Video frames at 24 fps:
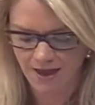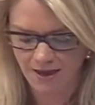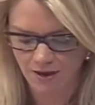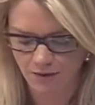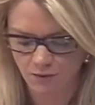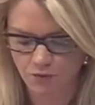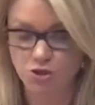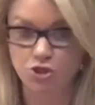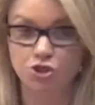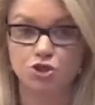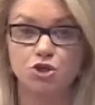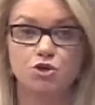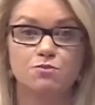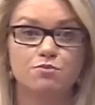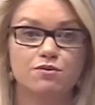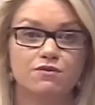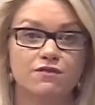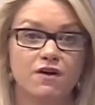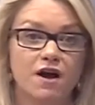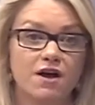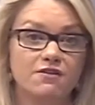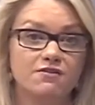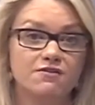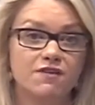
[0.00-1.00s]
which do
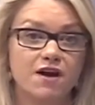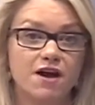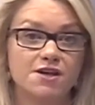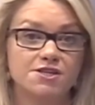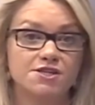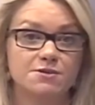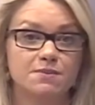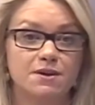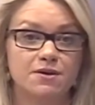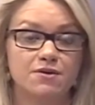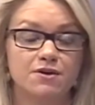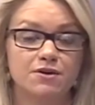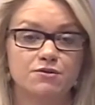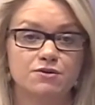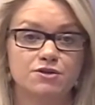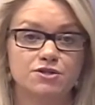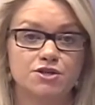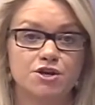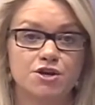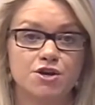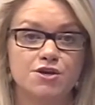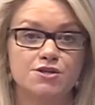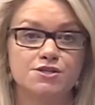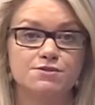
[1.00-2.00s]
provide far superior
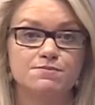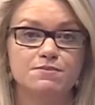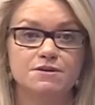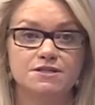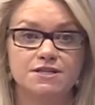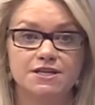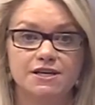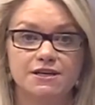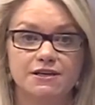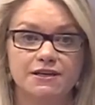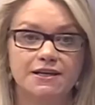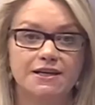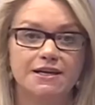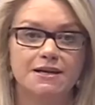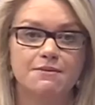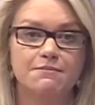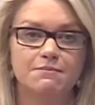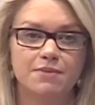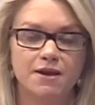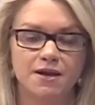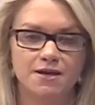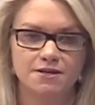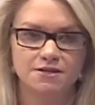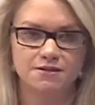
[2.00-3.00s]
returns, particularly
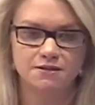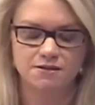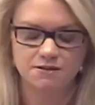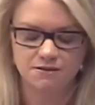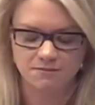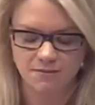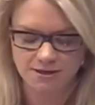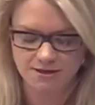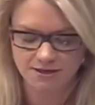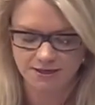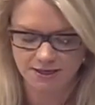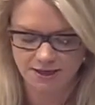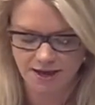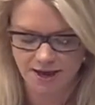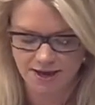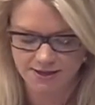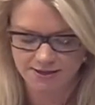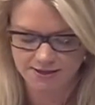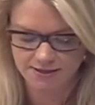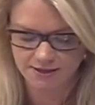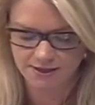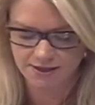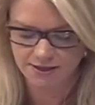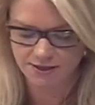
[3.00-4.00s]
compared to the domestic
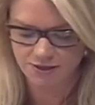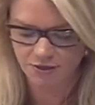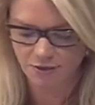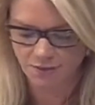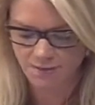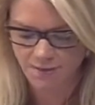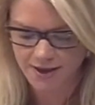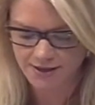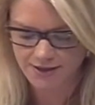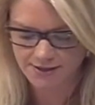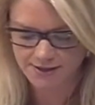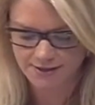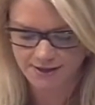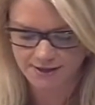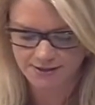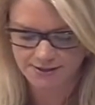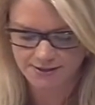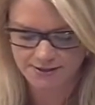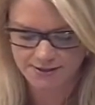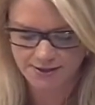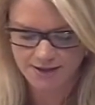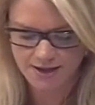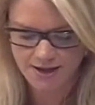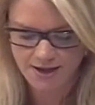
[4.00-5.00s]
assets. So it makes
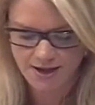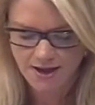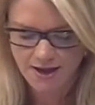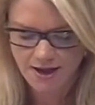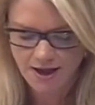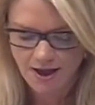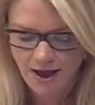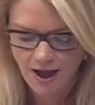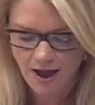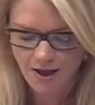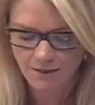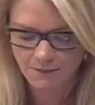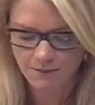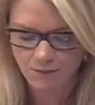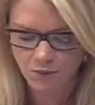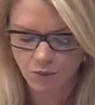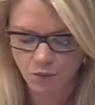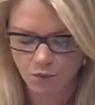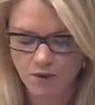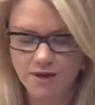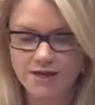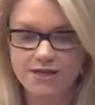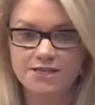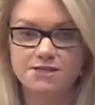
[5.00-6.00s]
sense.
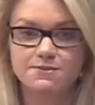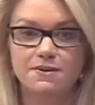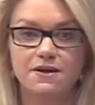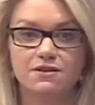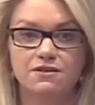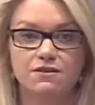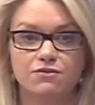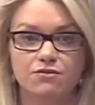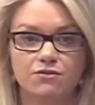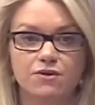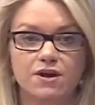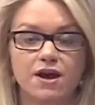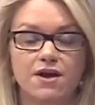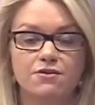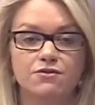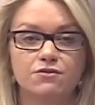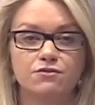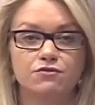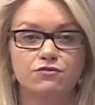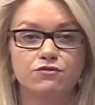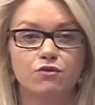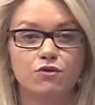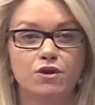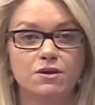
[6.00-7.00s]
We expect the
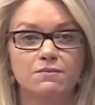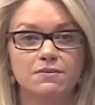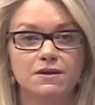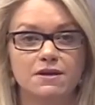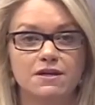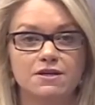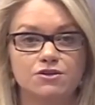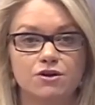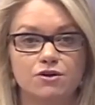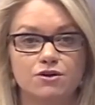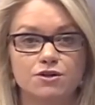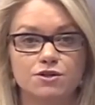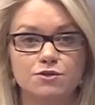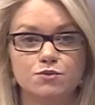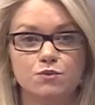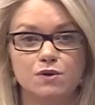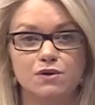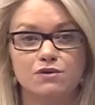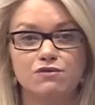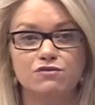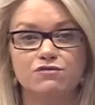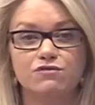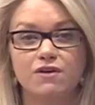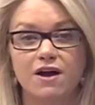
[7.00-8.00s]
$340 million
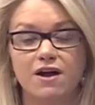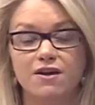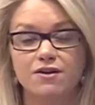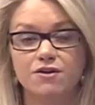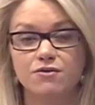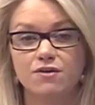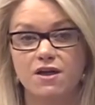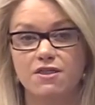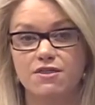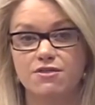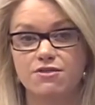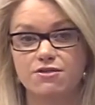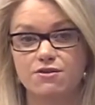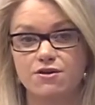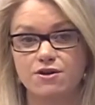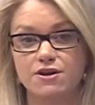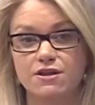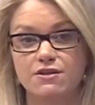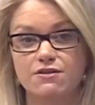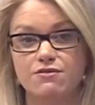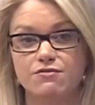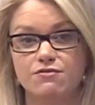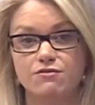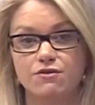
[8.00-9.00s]
will fund around
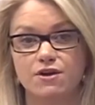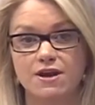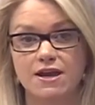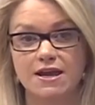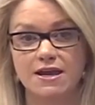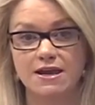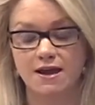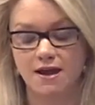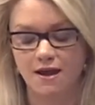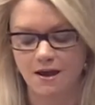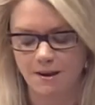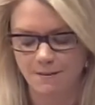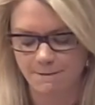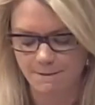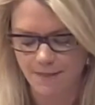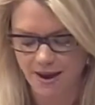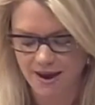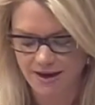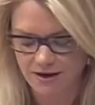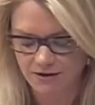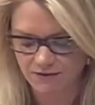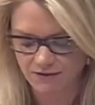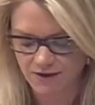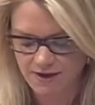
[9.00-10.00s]
33
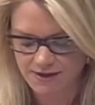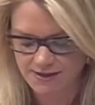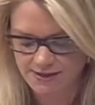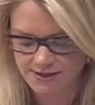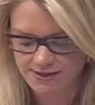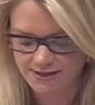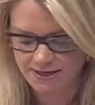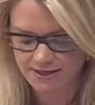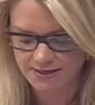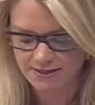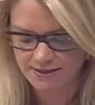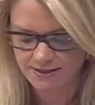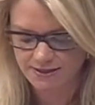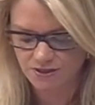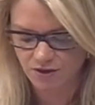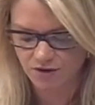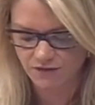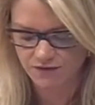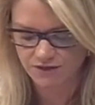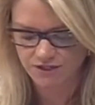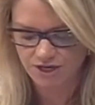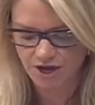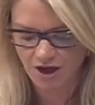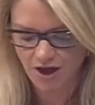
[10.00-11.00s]
main event centres
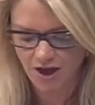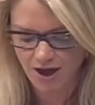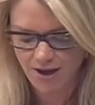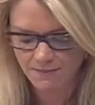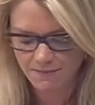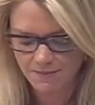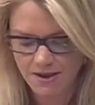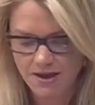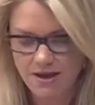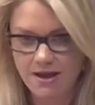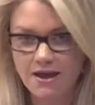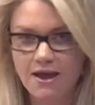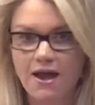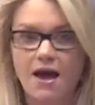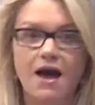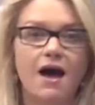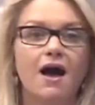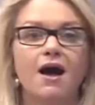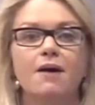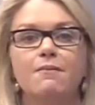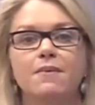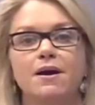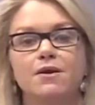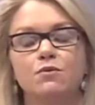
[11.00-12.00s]
over time.
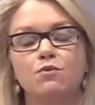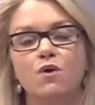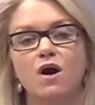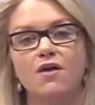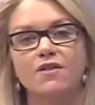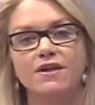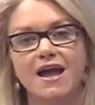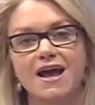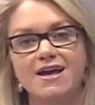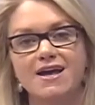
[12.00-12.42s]
And while the